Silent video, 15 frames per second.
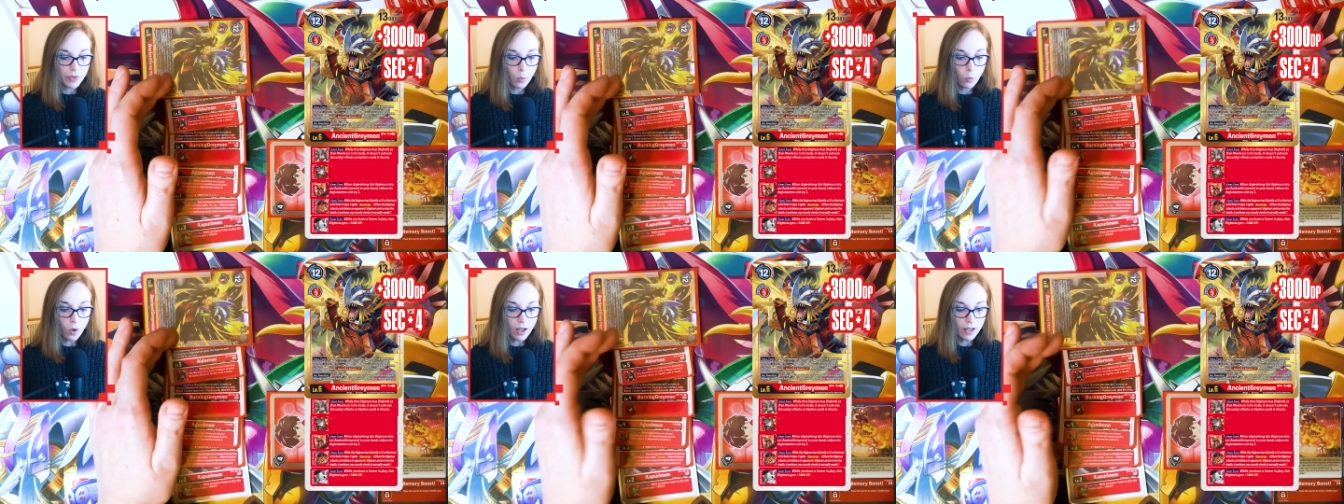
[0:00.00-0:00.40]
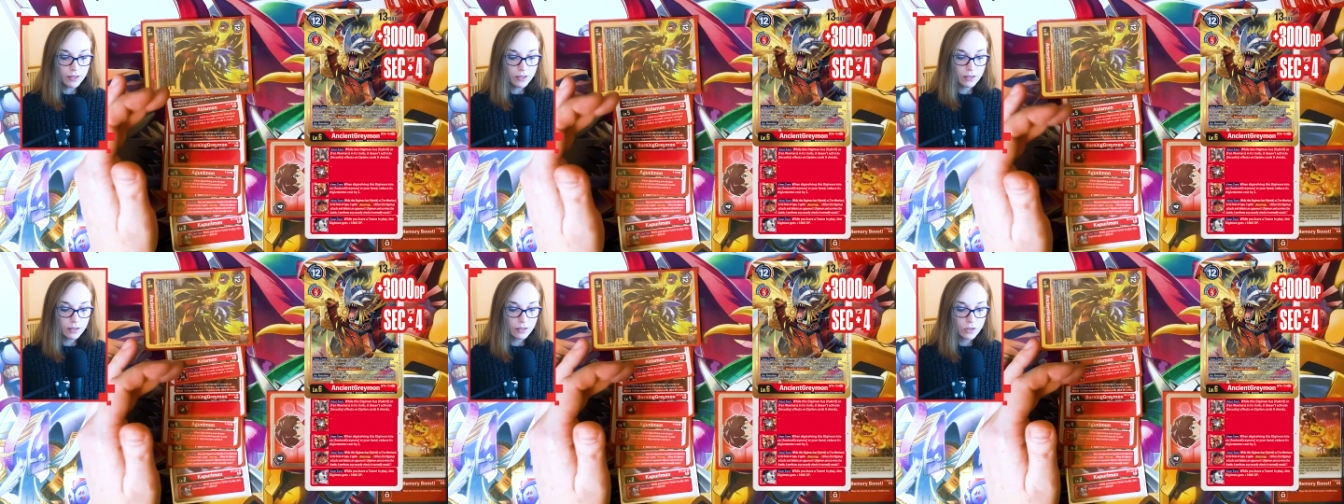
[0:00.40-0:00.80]

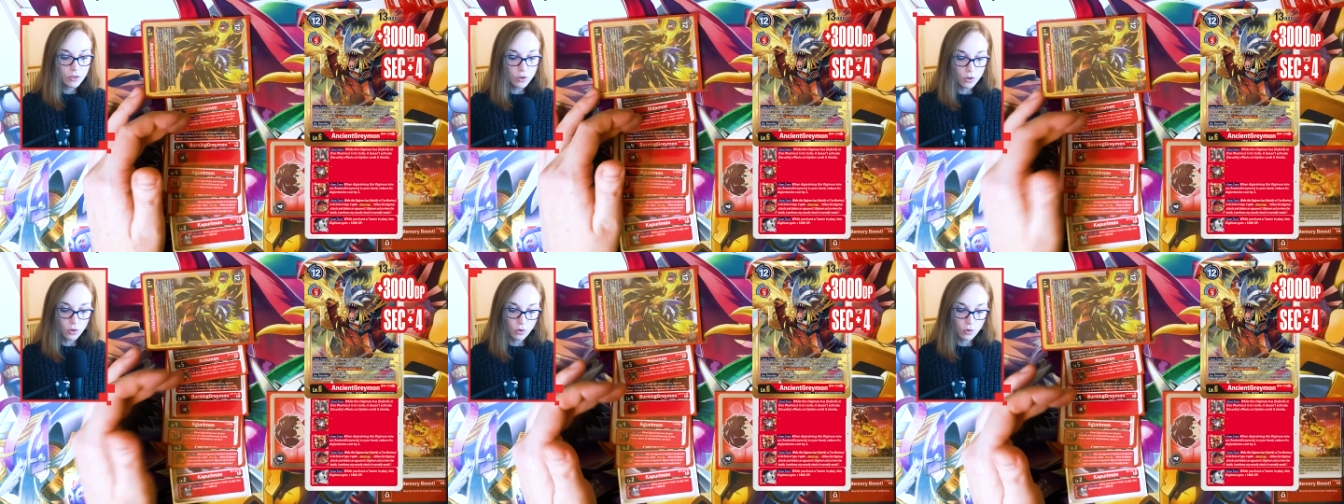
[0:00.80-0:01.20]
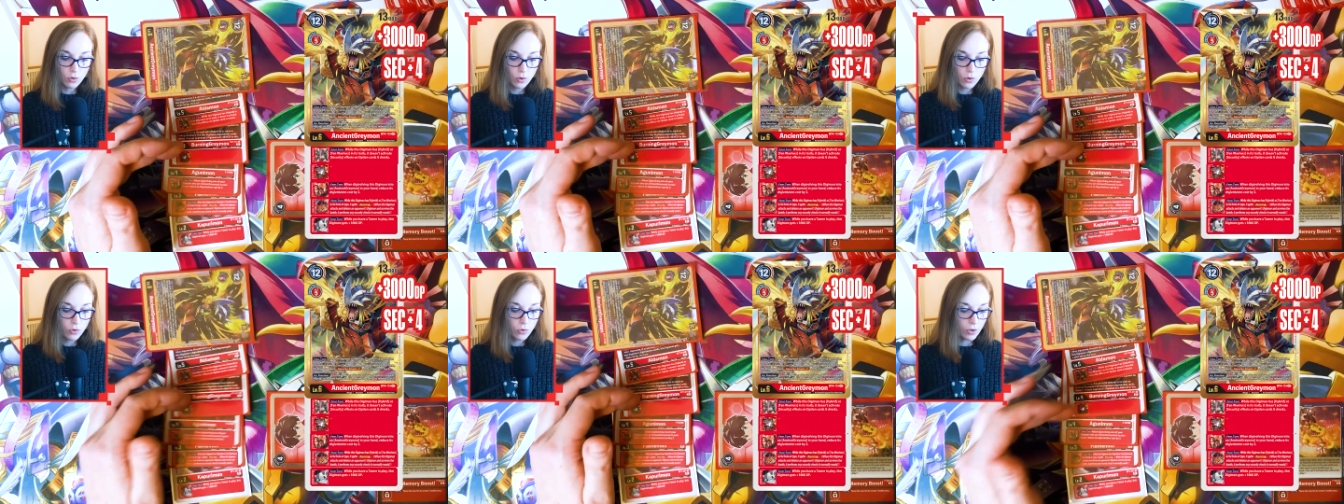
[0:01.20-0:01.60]
1, 2,
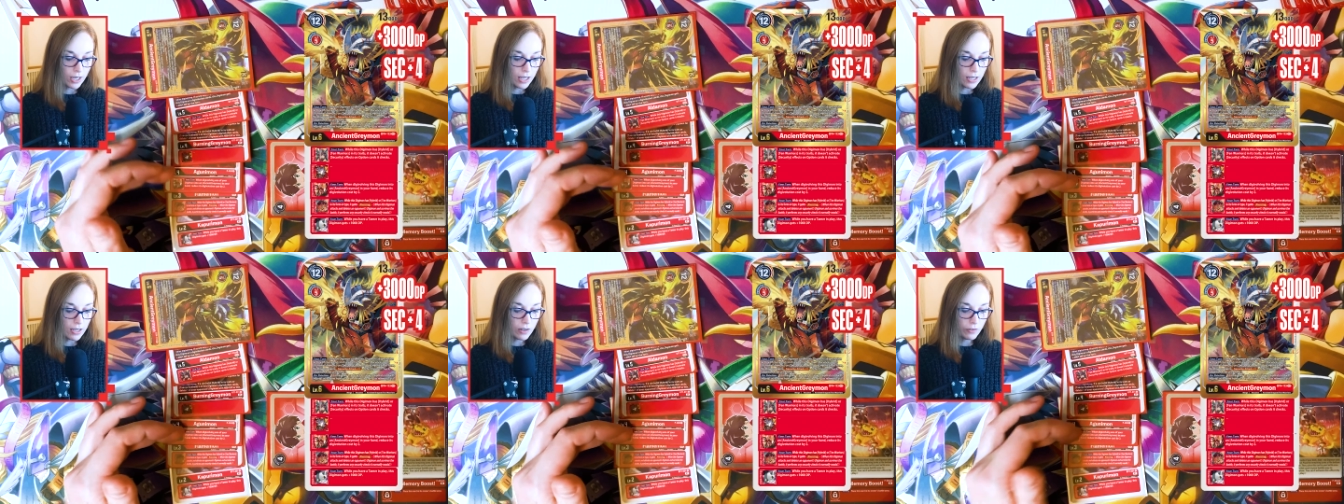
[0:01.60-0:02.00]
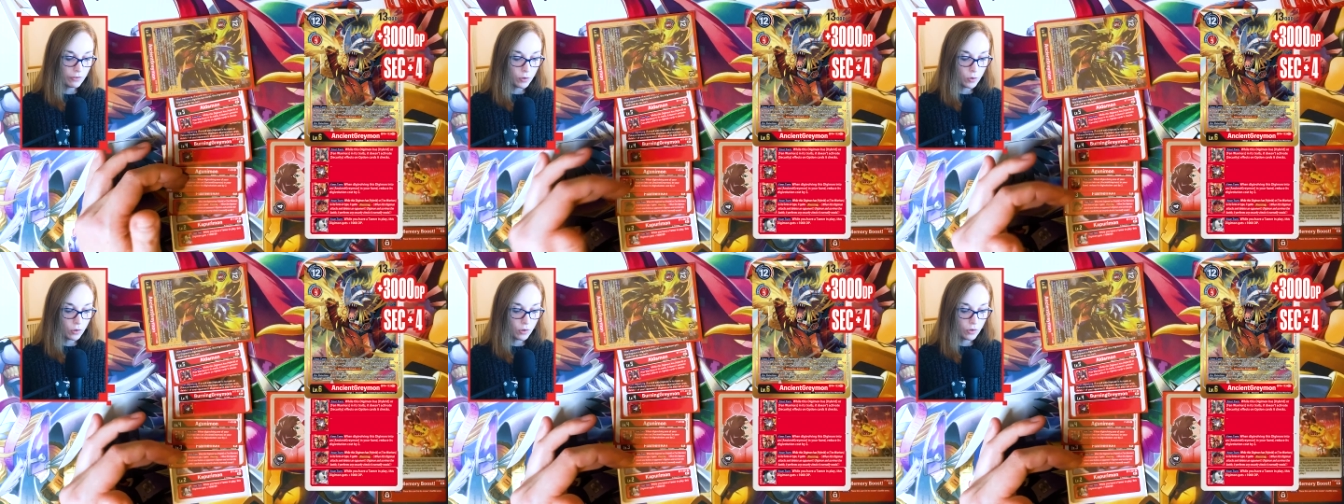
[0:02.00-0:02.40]
3,
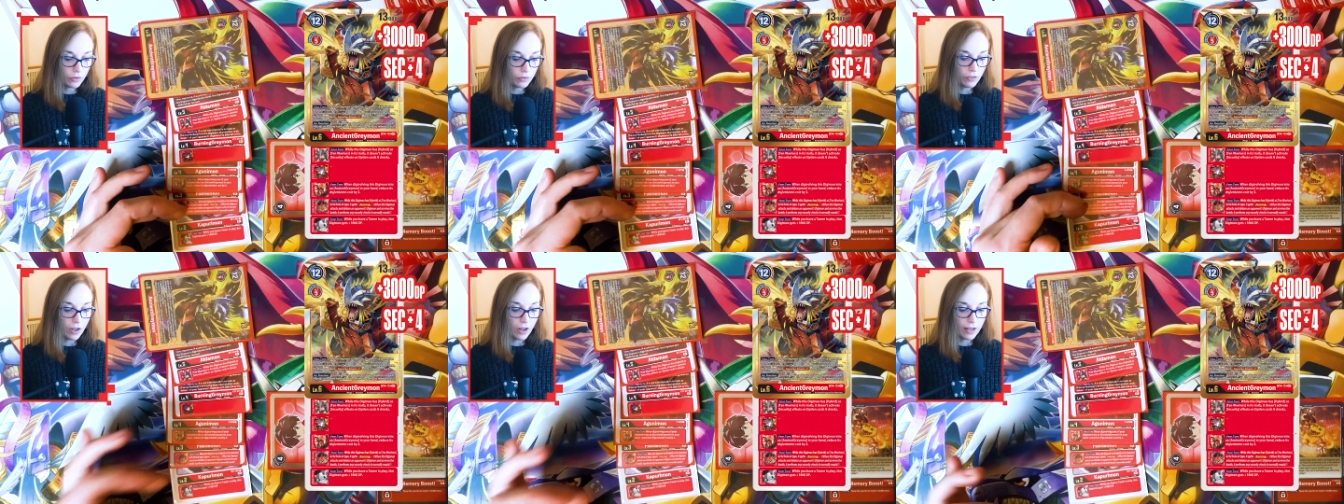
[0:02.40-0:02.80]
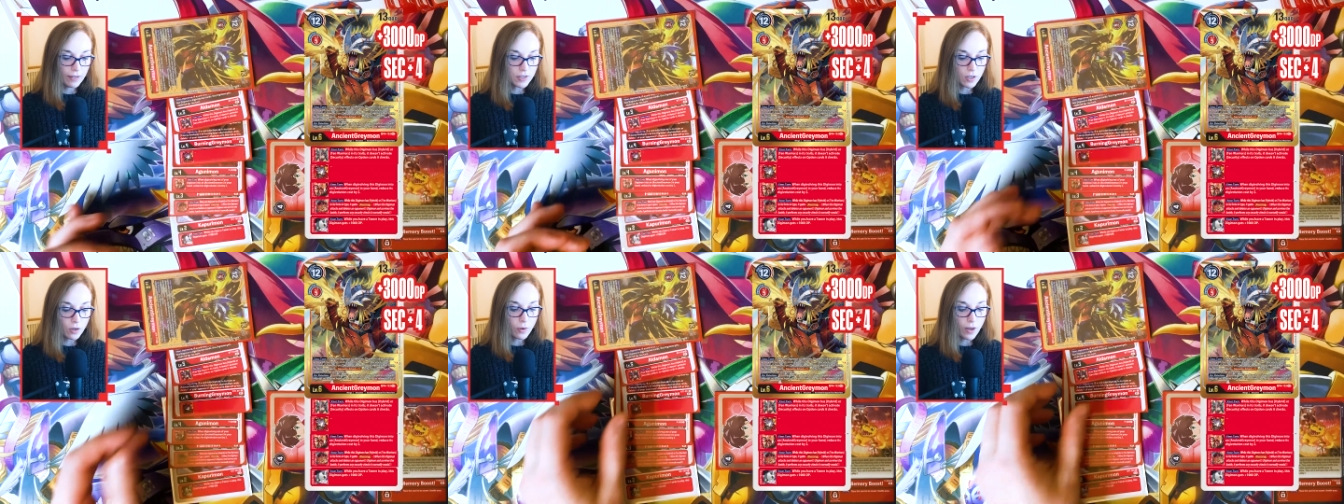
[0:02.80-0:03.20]
4, 5.
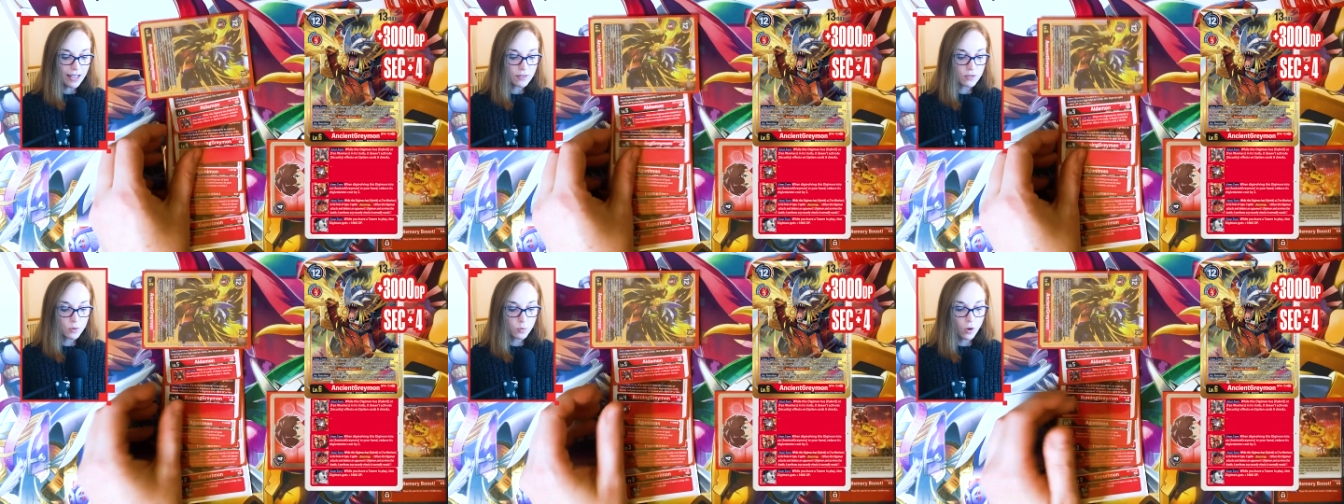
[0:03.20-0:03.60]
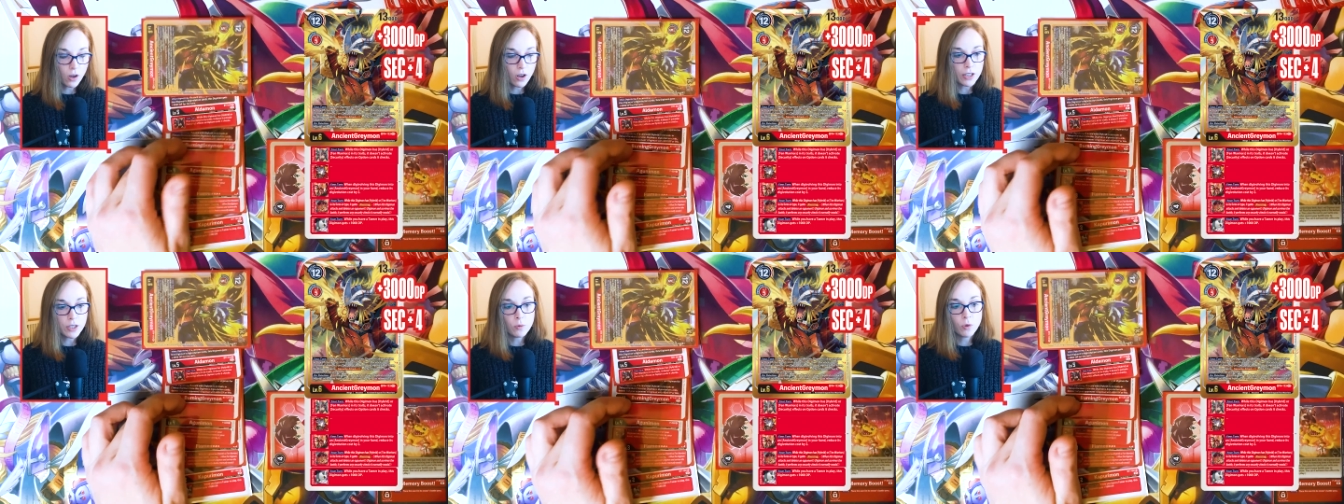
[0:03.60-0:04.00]
So hence
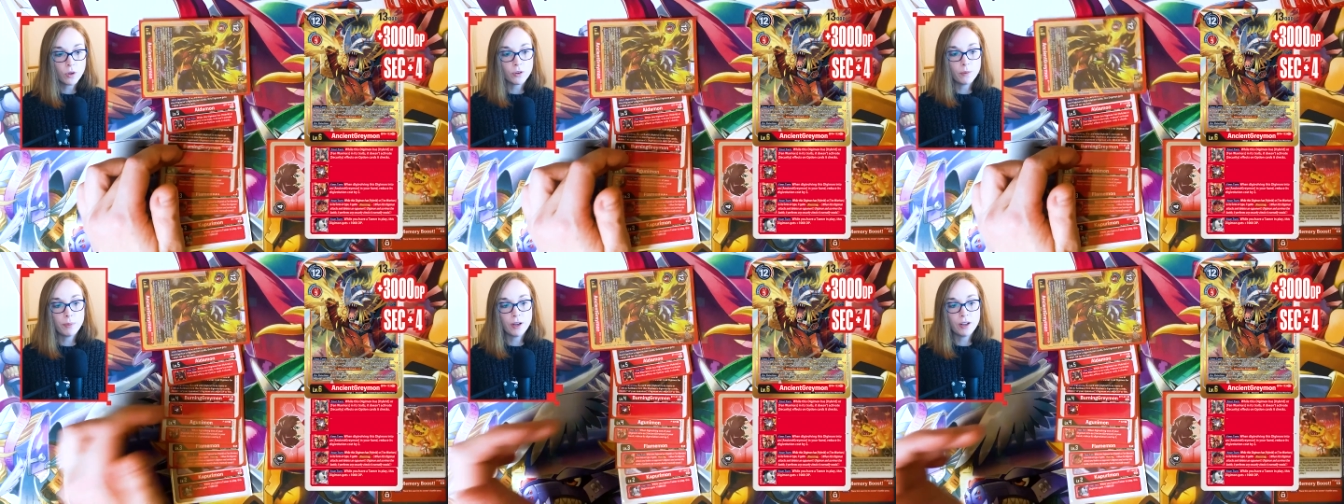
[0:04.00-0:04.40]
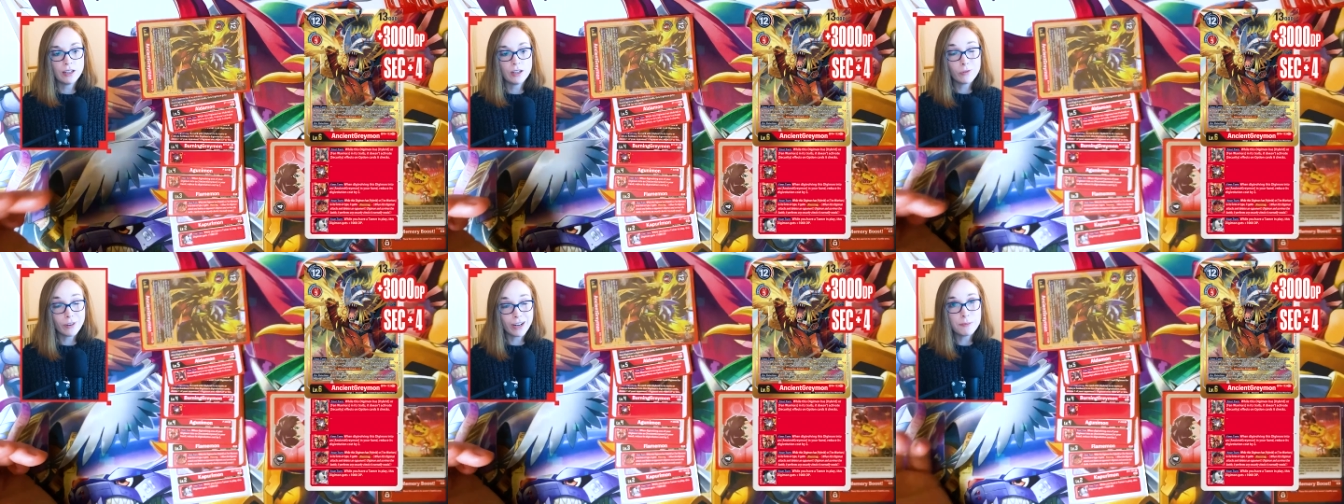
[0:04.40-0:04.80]
why you want the
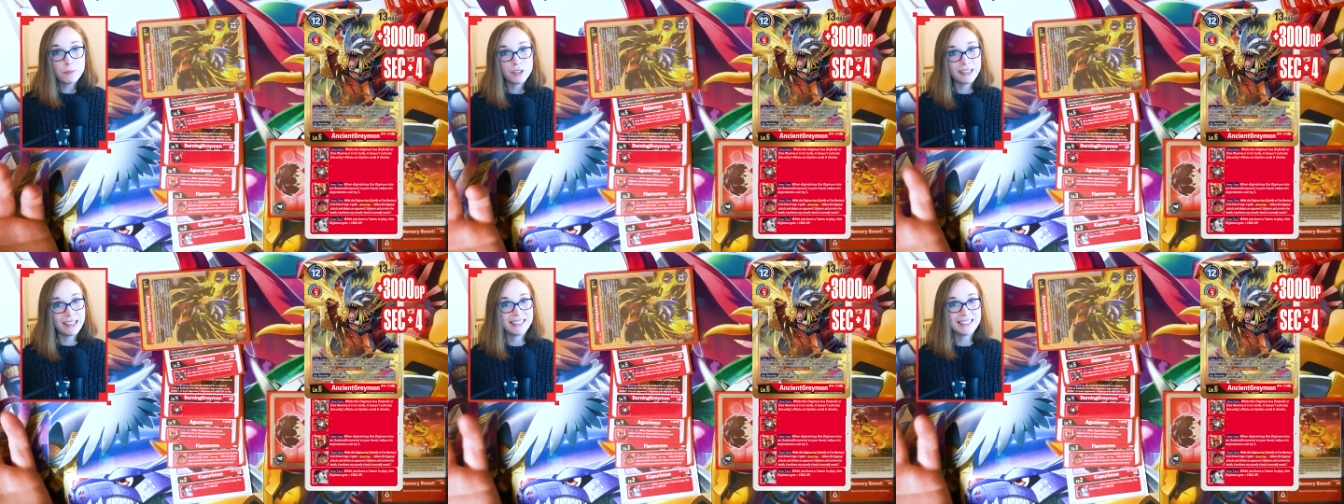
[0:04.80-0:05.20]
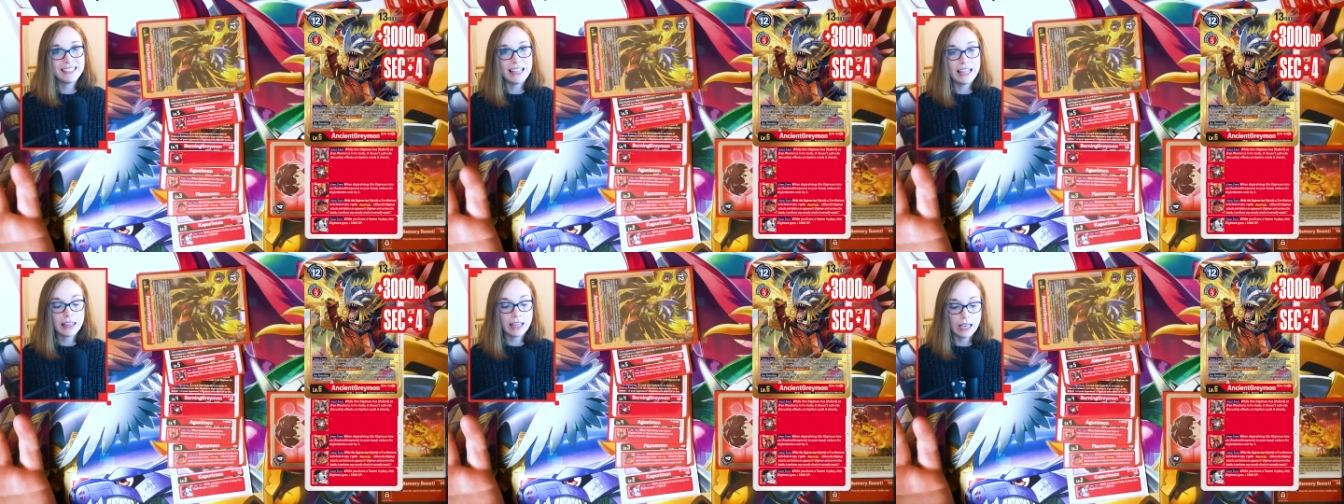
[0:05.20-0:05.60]
Burning Greymon
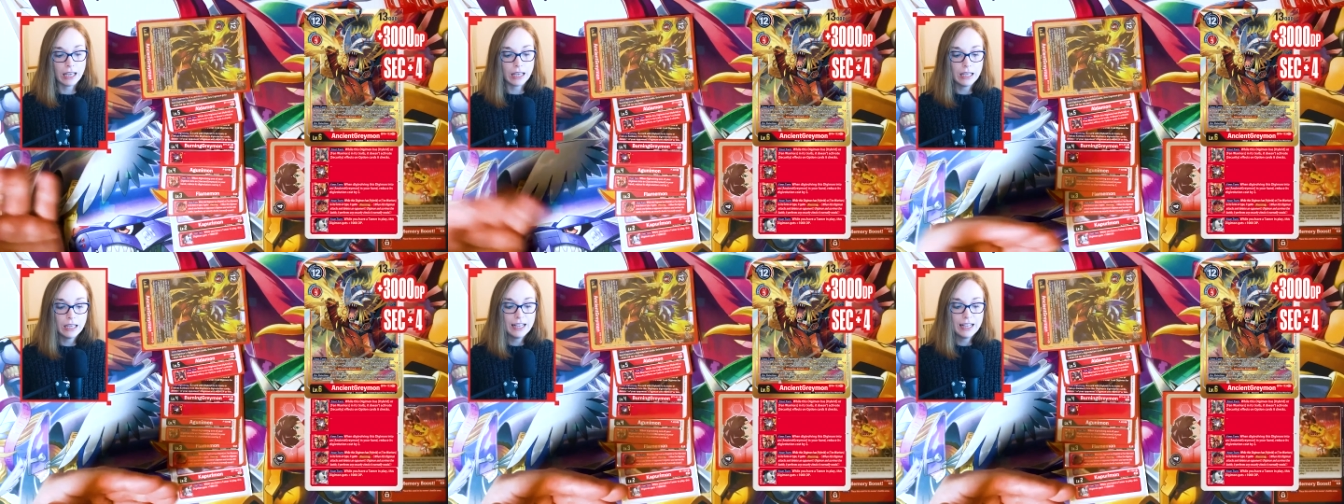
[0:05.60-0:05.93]
underneath there